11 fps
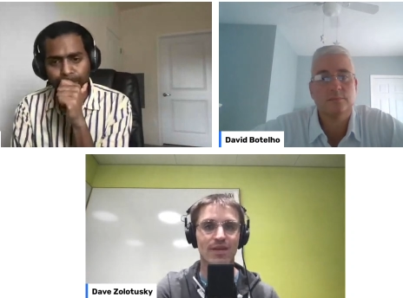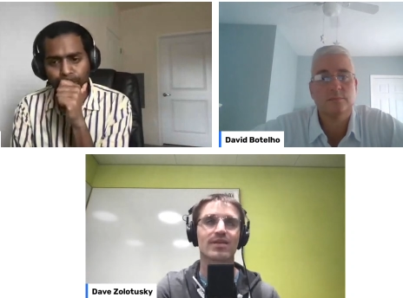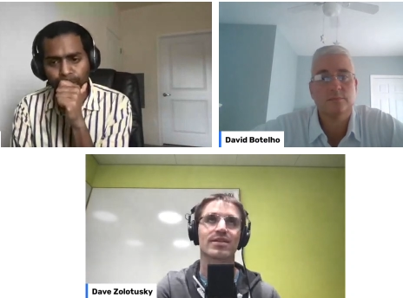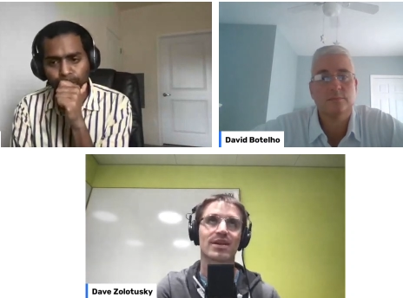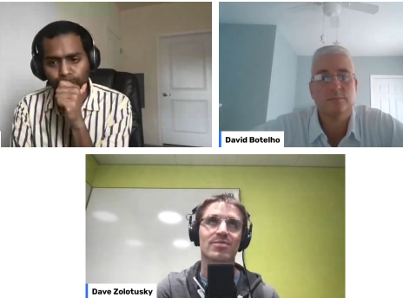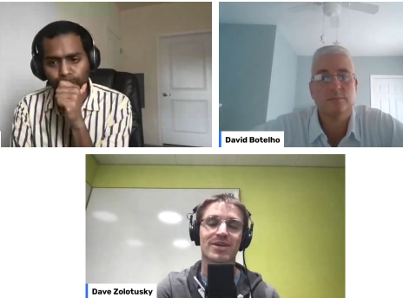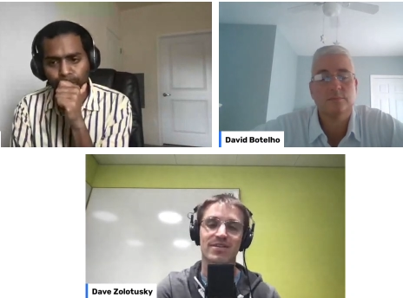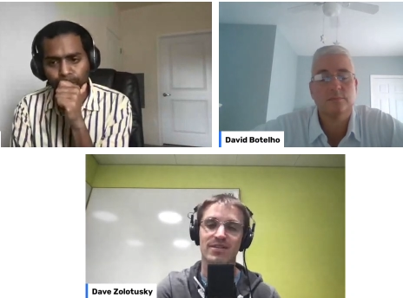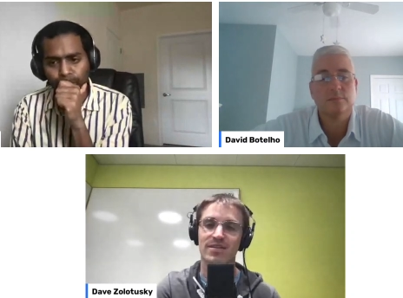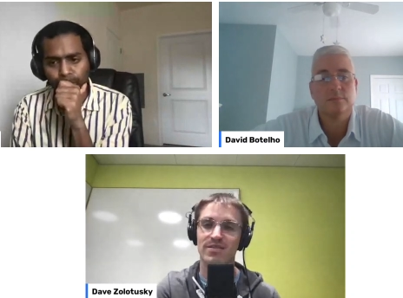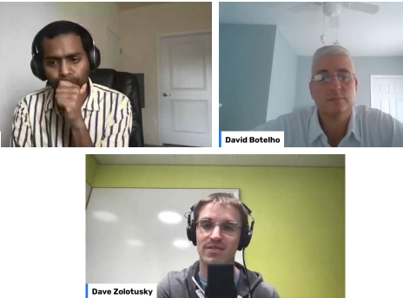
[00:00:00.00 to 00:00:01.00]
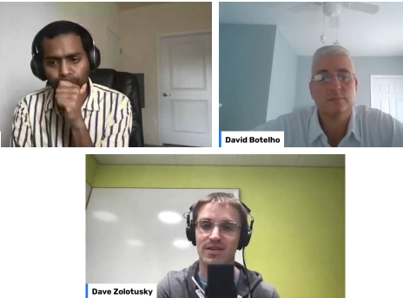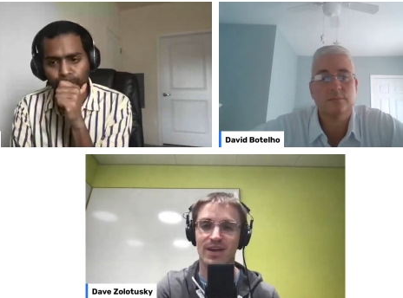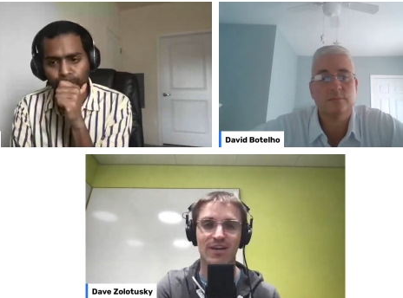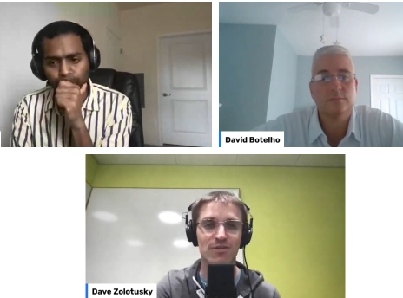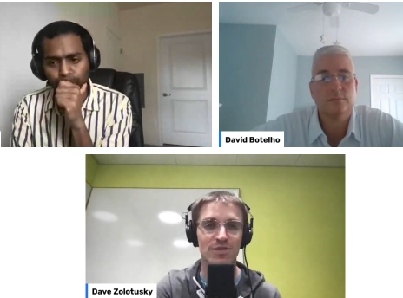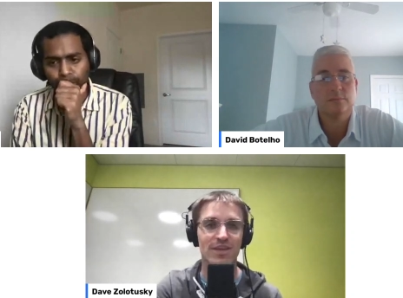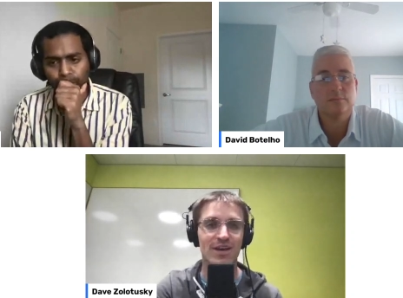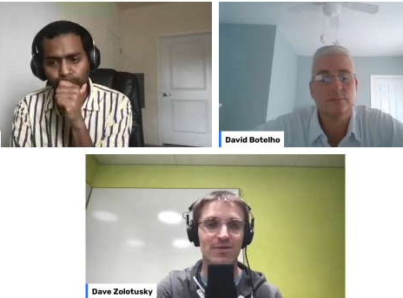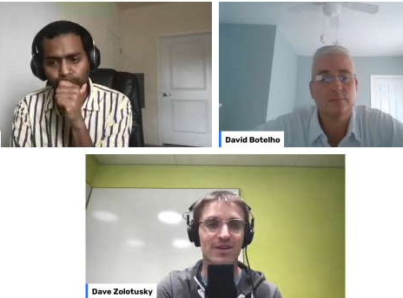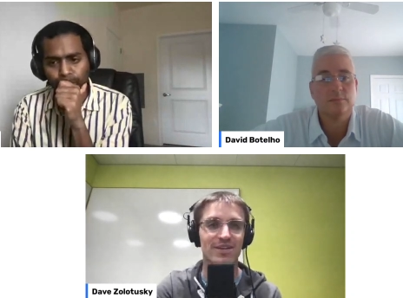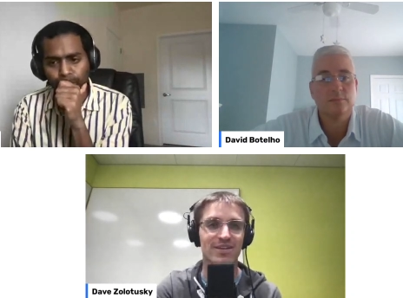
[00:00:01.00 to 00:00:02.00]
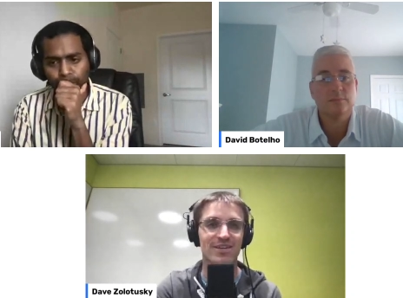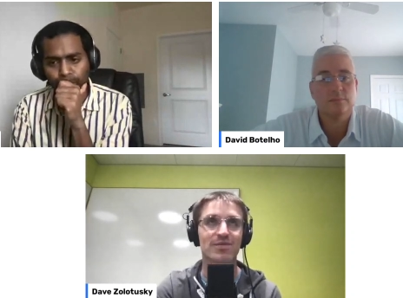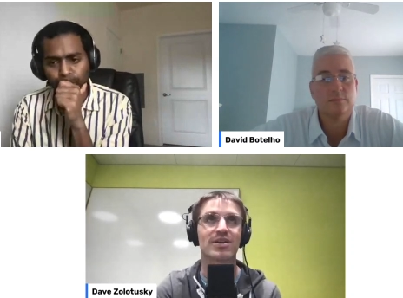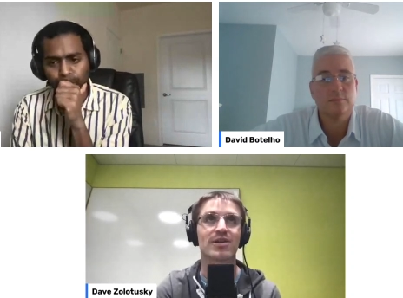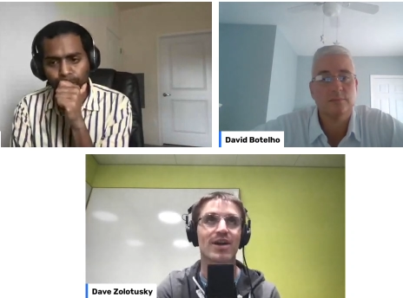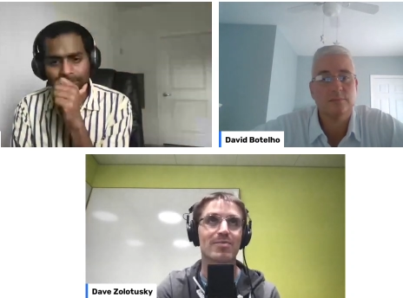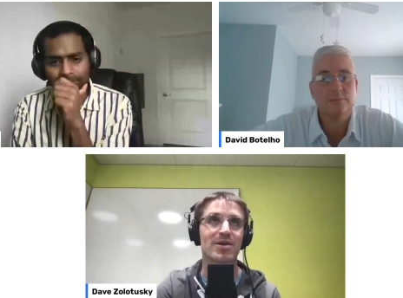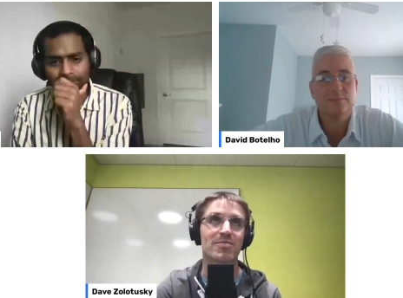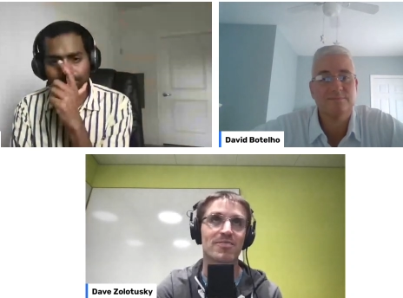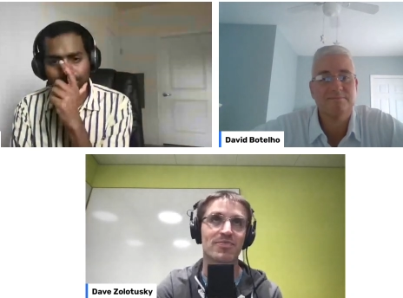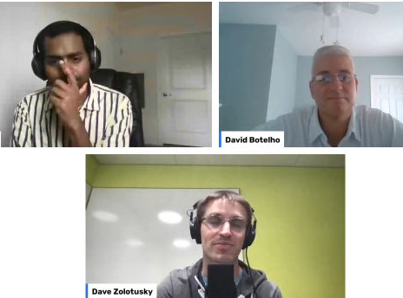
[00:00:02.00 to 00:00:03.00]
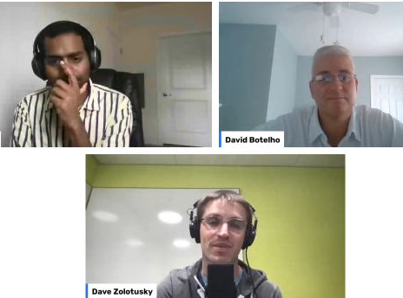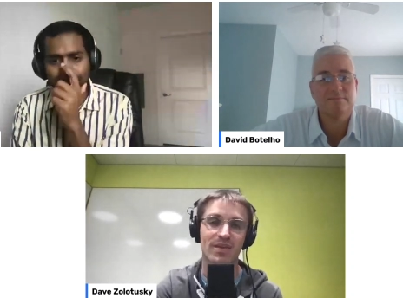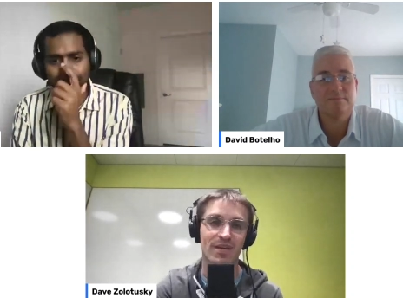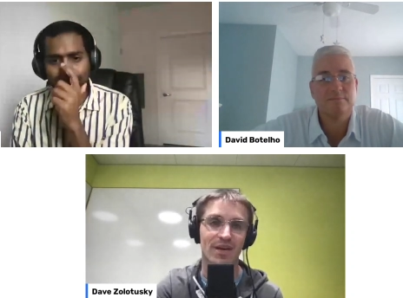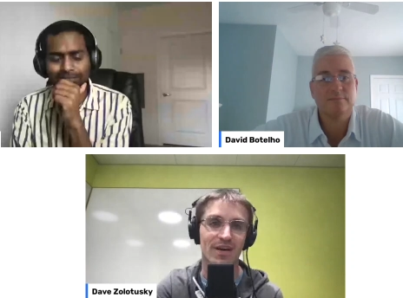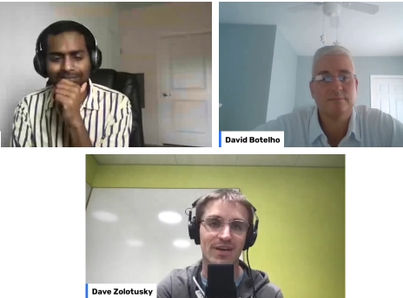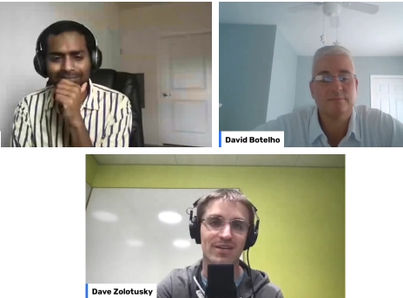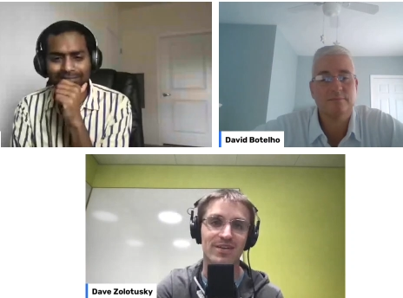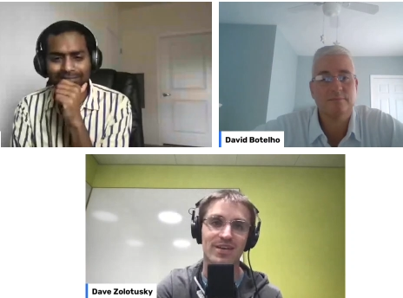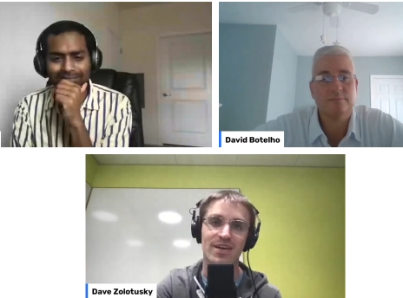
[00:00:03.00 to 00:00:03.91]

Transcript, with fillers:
Speaker 1: All right, that makes sense. I guess with that we can we can wrap up. Uh,